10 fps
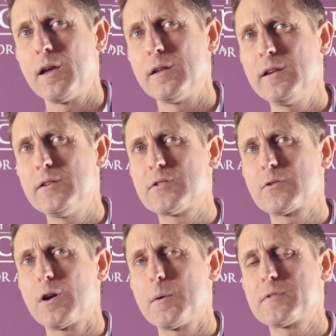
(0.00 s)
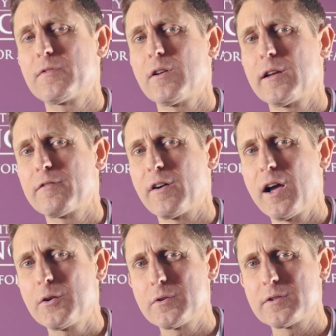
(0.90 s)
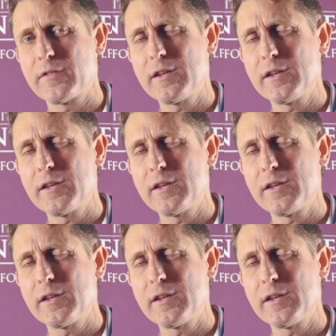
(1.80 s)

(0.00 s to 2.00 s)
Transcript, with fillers: And he describes flying for hundreds of